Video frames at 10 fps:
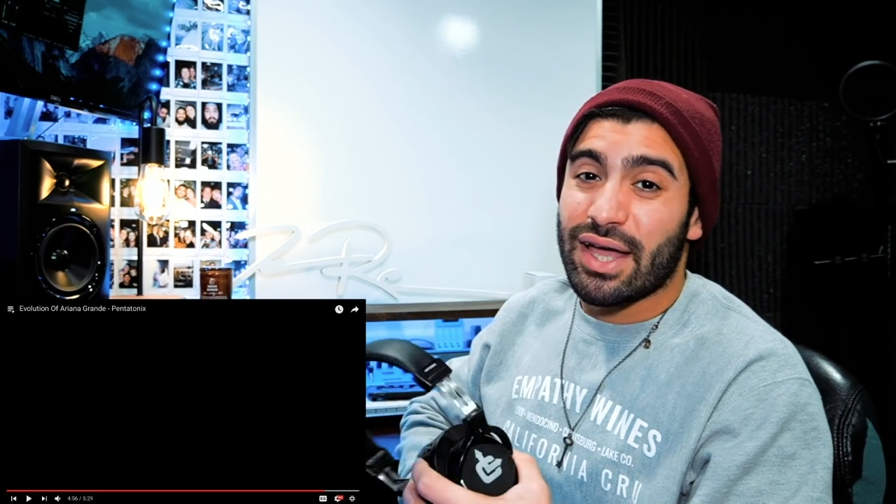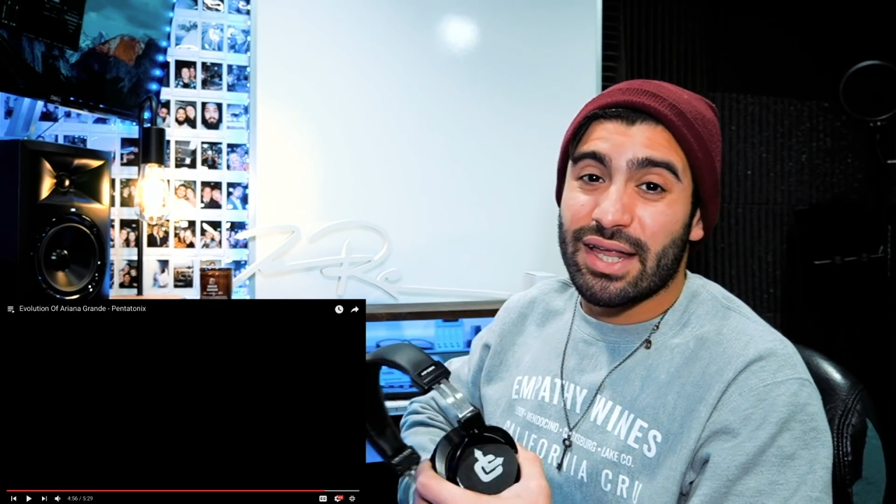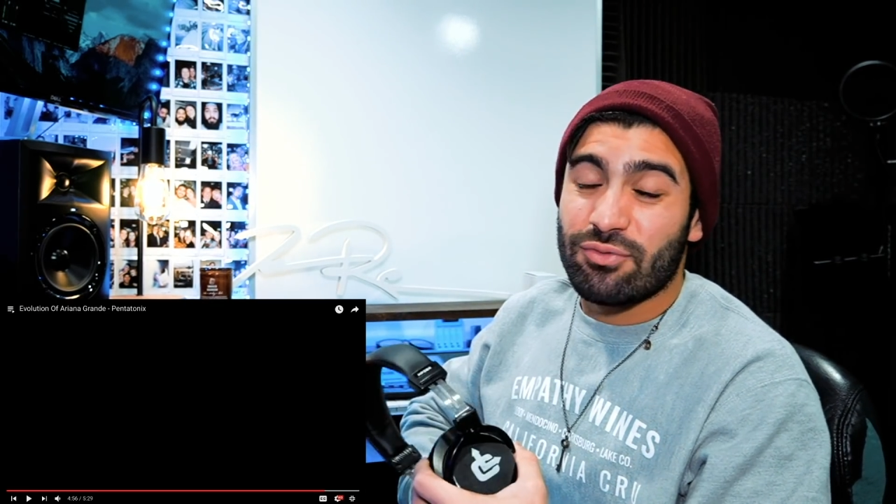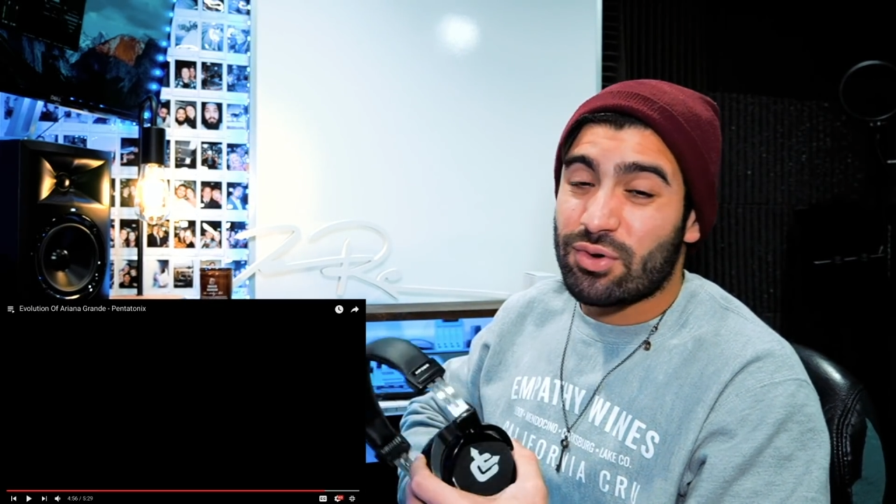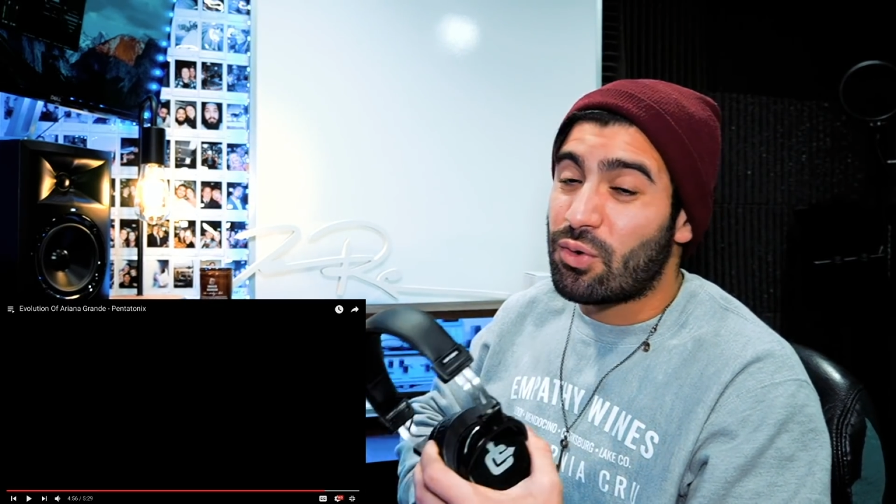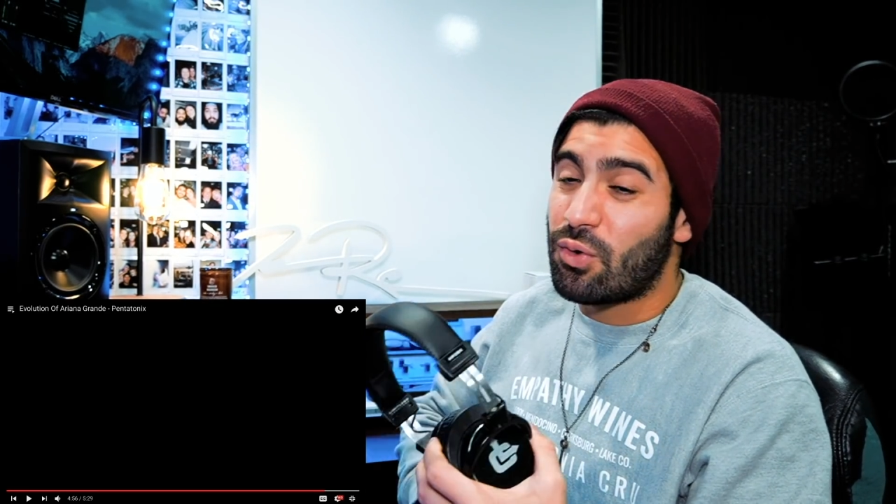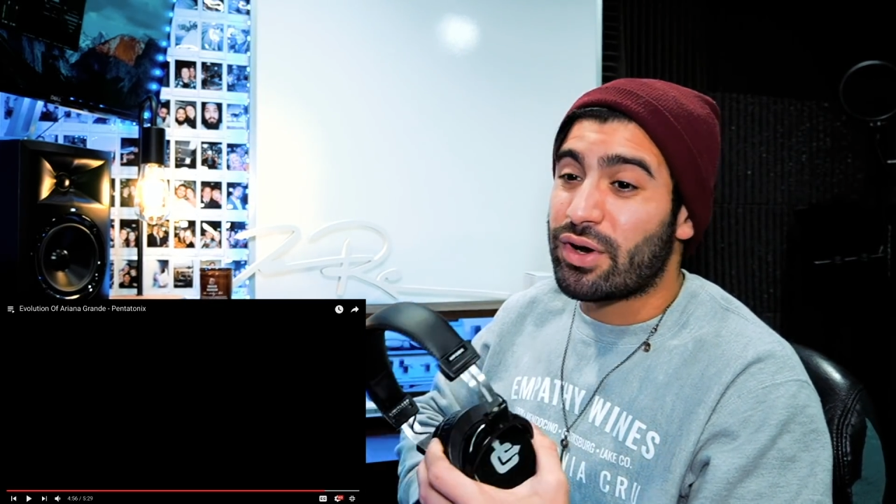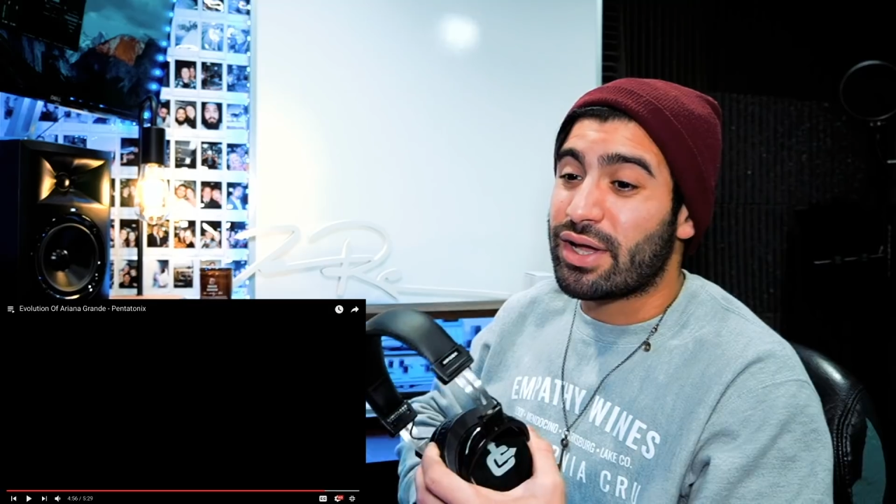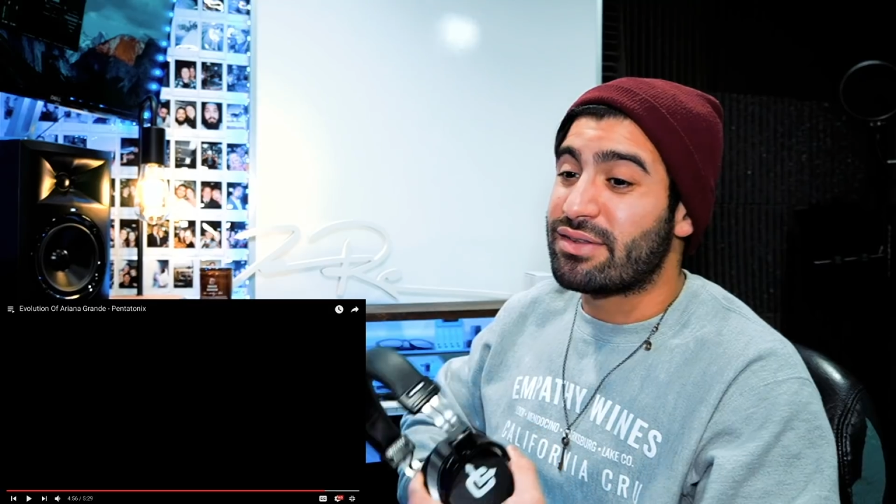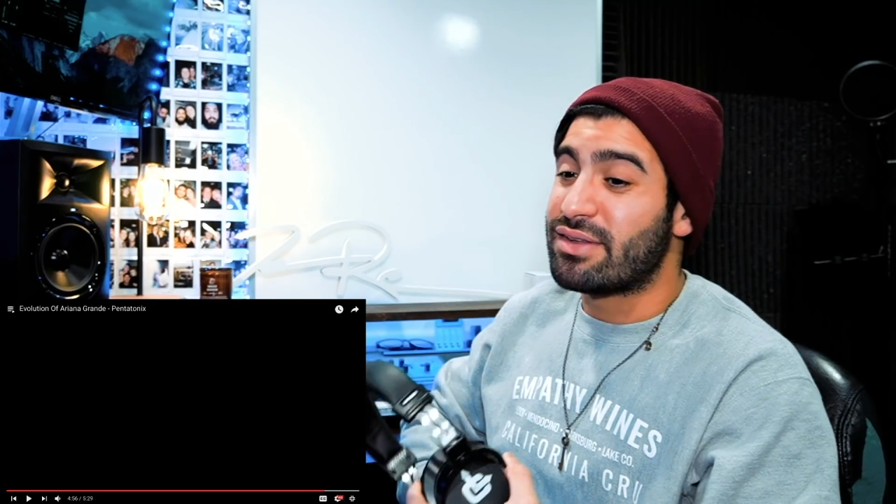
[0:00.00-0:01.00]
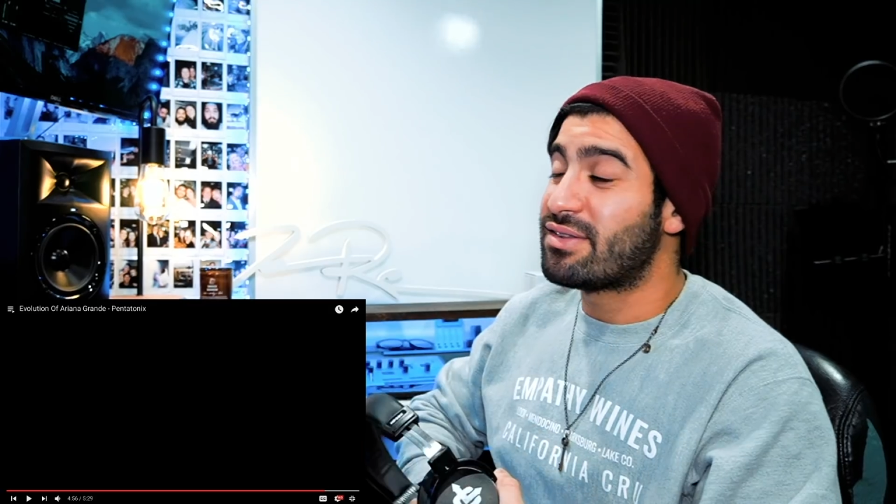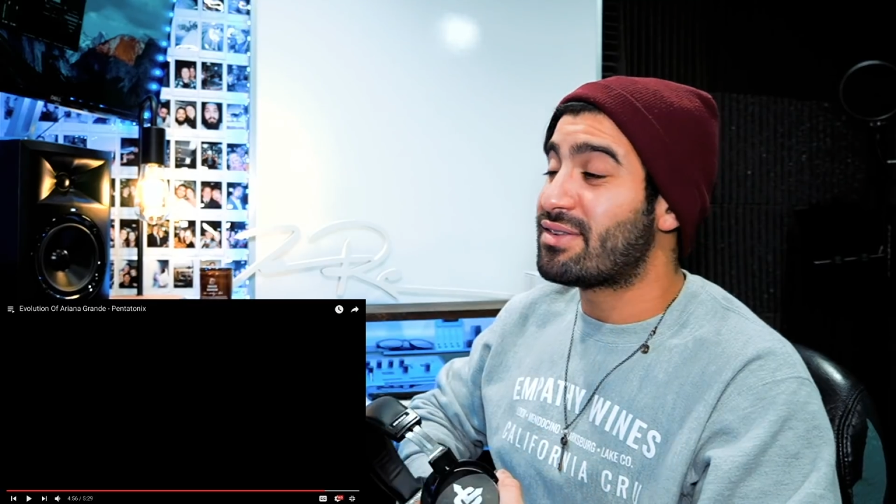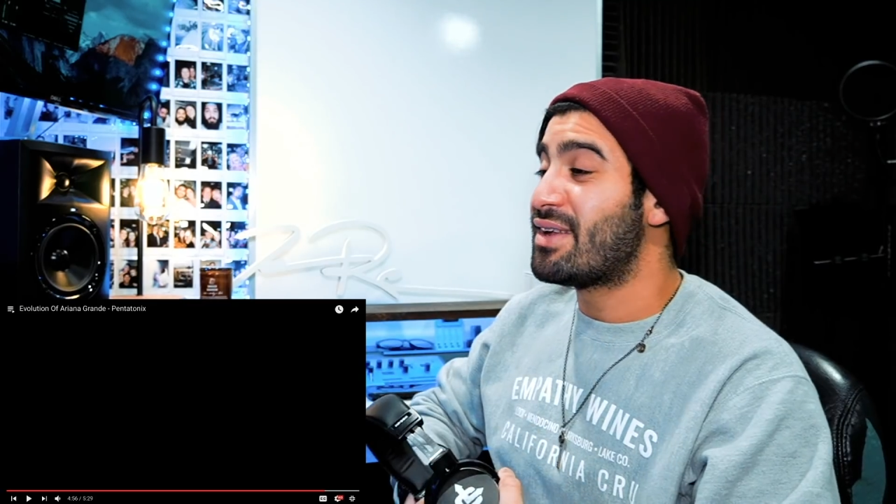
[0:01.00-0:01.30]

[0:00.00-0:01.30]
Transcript: and record it, because it's